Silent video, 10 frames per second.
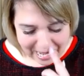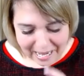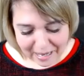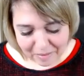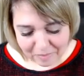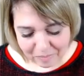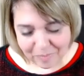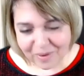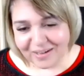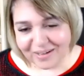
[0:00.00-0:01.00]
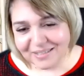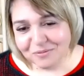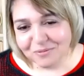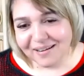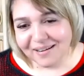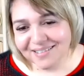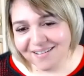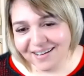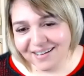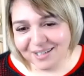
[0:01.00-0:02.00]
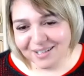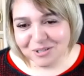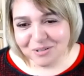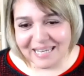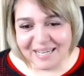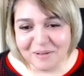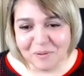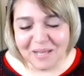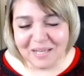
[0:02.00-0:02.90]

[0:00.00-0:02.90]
but I didn't realize I needed to heal